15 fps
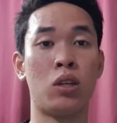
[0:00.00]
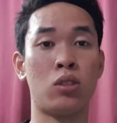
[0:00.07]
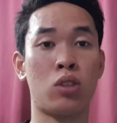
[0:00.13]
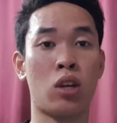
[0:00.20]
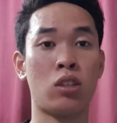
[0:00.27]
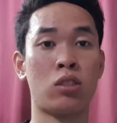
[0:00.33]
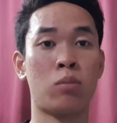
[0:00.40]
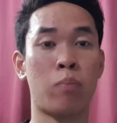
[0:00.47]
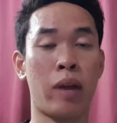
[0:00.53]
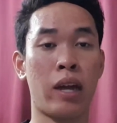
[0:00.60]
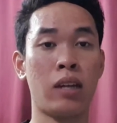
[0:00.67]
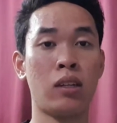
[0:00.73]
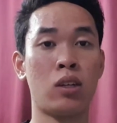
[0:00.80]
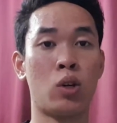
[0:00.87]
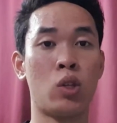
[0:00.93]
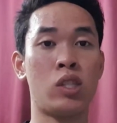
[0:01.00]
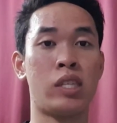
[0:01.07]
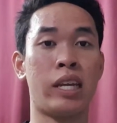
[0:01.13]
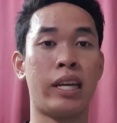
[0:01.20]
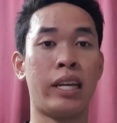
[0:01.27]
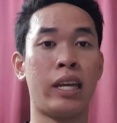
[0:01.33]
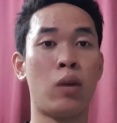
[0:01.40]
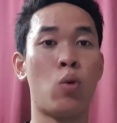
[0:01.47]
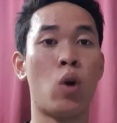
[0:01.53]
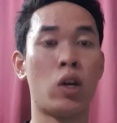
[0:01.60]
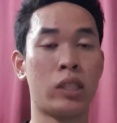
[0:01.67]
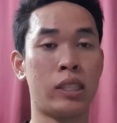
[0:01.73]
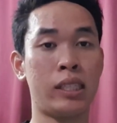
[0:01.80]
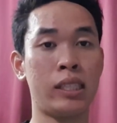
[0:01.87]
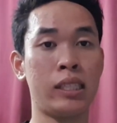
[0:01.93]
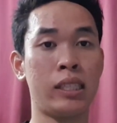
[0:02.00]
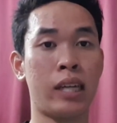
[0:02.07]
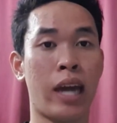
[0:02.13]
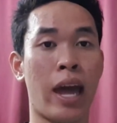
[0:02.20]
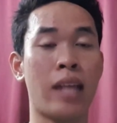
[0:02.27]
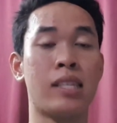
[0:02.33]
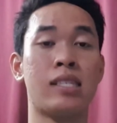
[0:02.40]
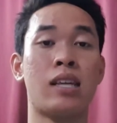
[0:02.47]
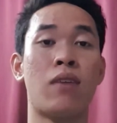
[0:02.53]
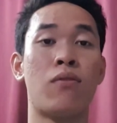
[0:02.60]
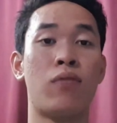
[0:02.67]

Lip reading: saucepan containing water and some